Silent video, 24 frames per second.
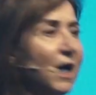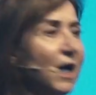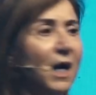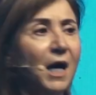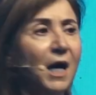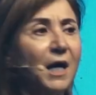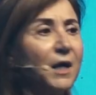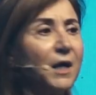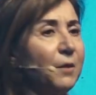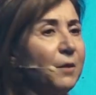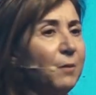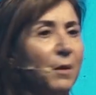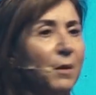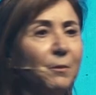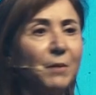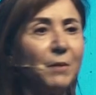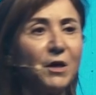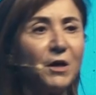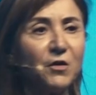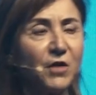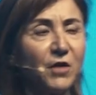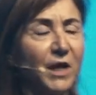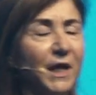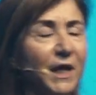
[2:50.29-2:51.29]
I
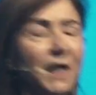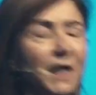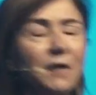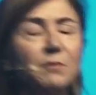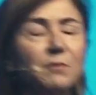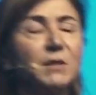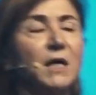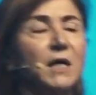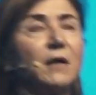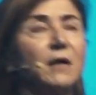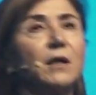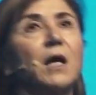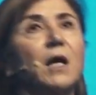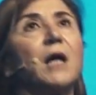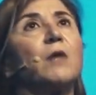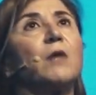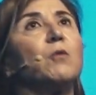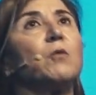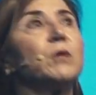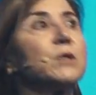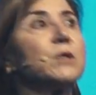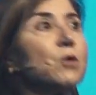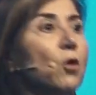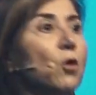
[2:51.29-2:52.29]
remember the names and I
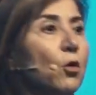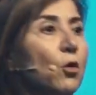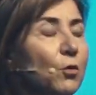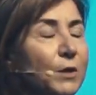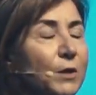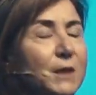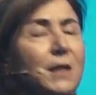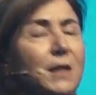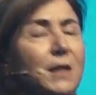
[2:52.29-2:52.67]
was always